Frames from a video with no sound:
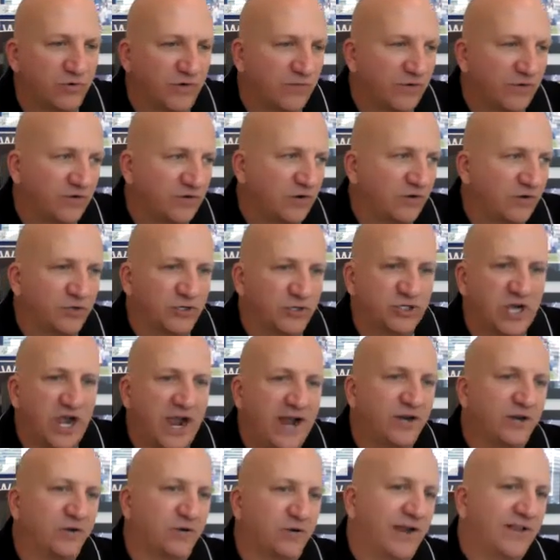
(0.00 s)
you're in
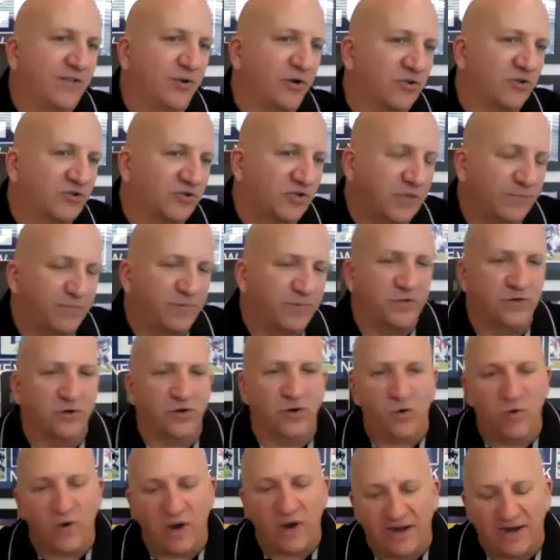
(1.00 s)
China, right? They're sleeping,
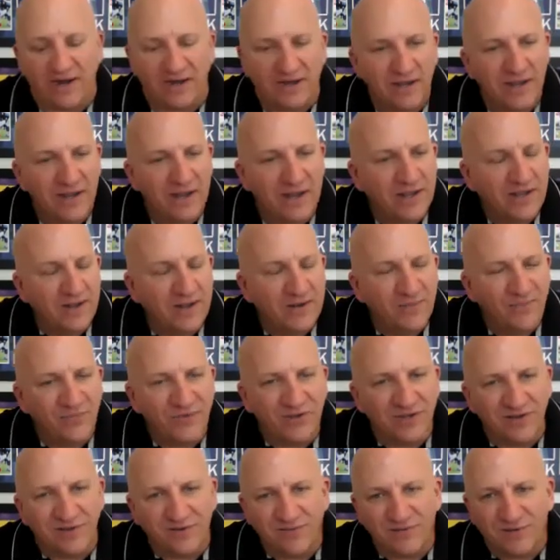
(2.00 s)
you're awake.
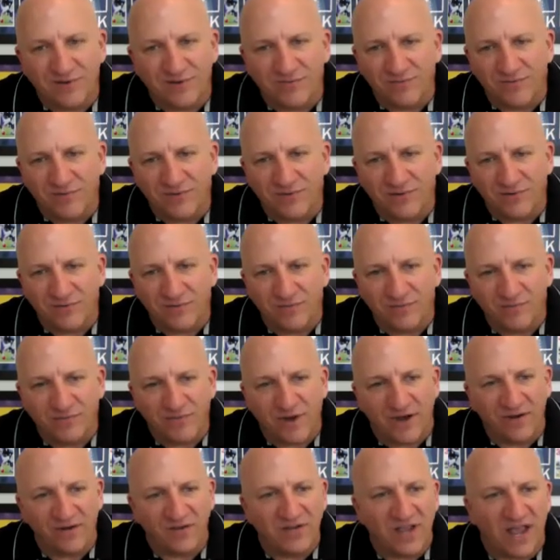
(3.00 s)
The
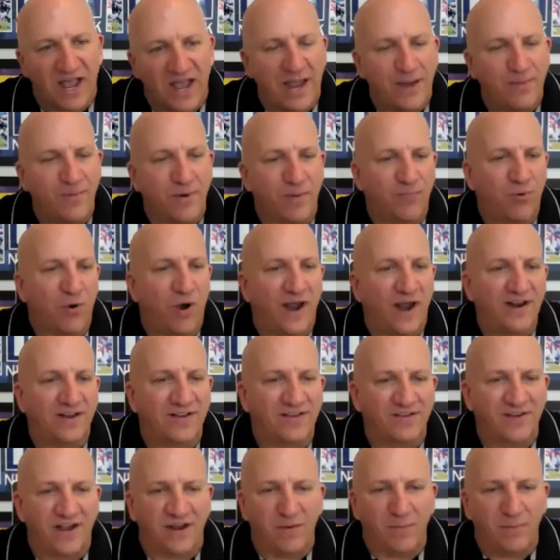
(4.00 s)
amount of time a product
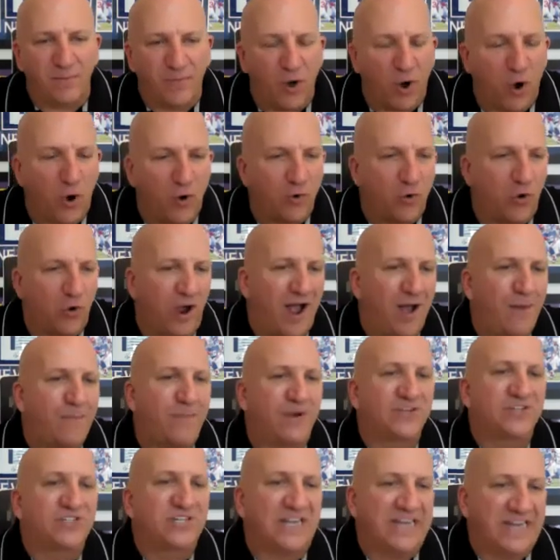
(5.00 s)
is on a boat, or how
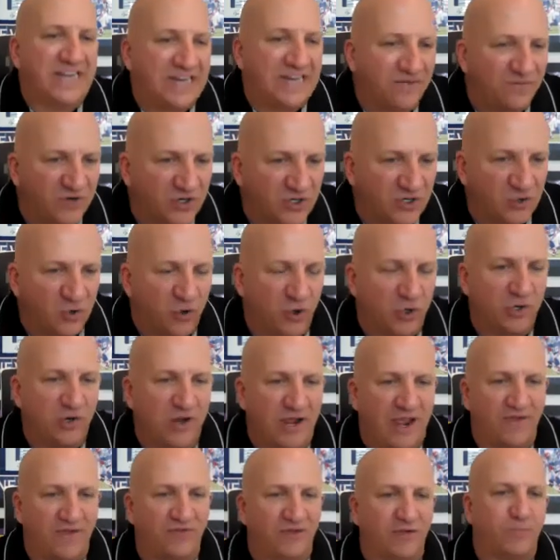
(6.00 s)
much inventory
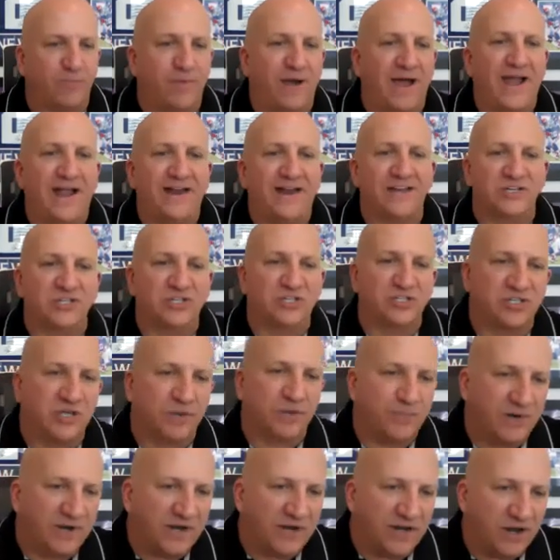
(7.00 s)
you have to buy to
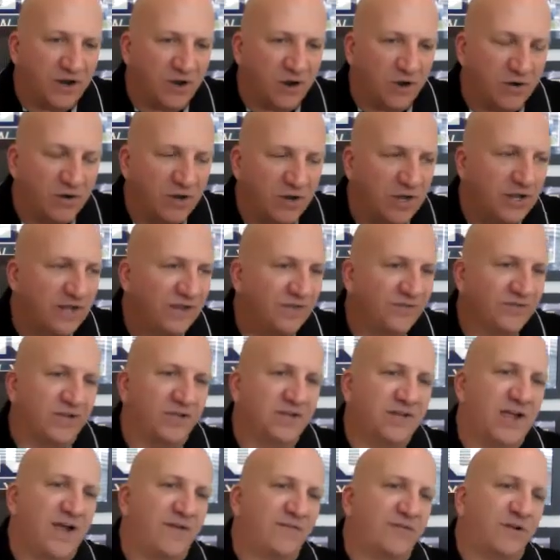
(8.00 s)
ship it here. Then
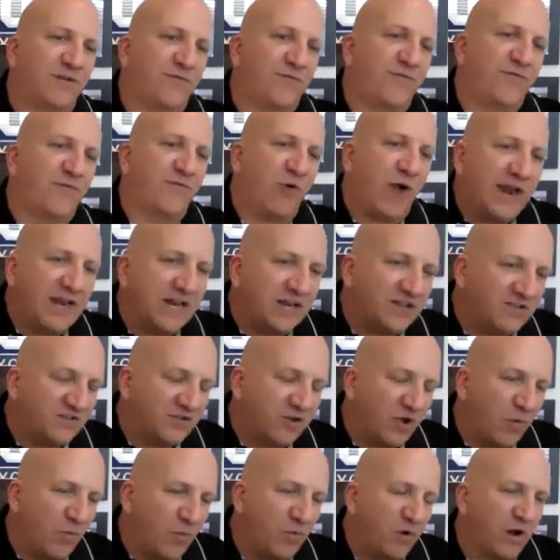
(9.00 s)
you have to freight it
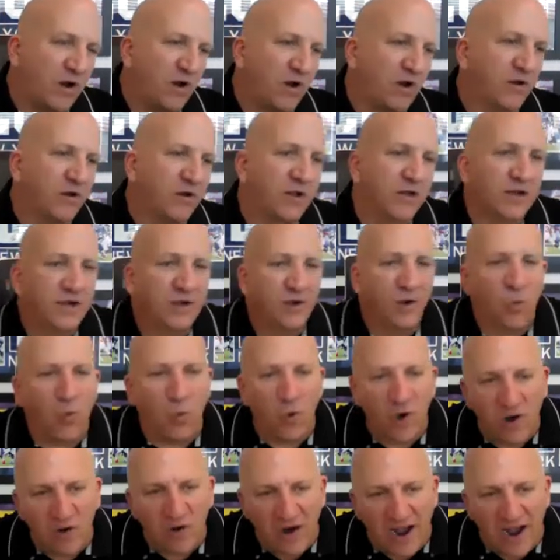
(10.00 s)
somewhere,
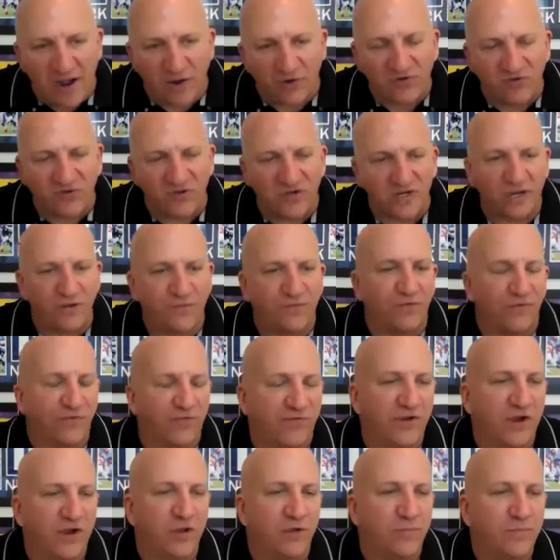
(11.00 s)
warehouse it,
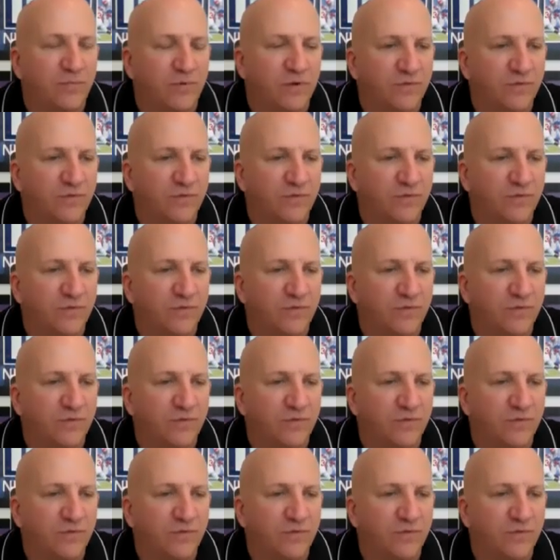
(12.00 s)
fulfill